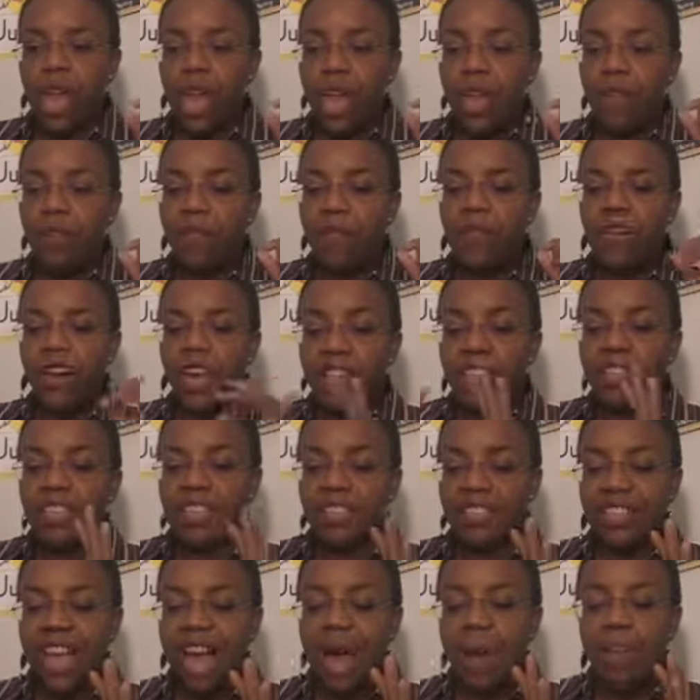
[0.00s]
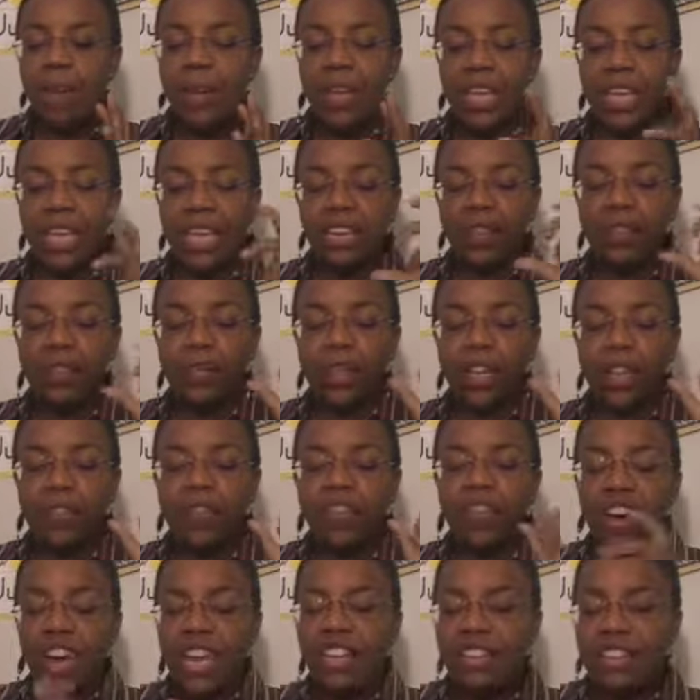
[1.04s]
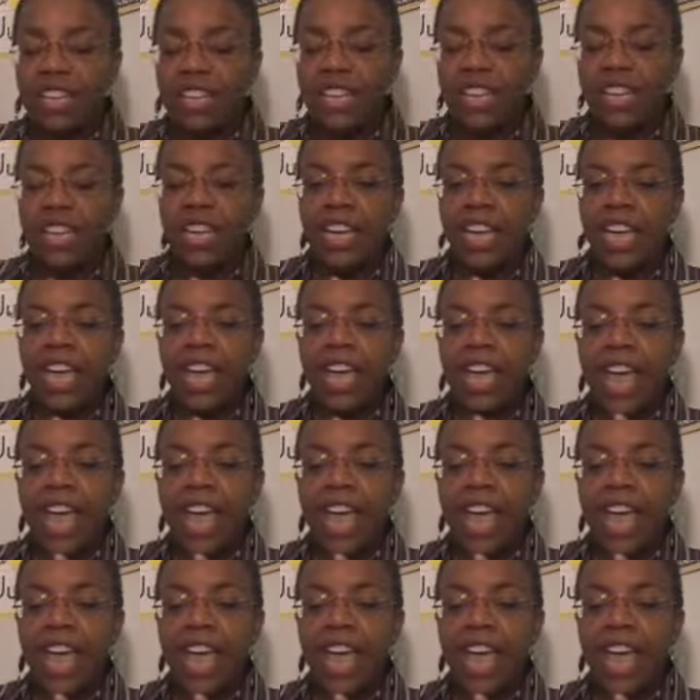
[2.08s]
fuzzes up and it gets really fuzzy.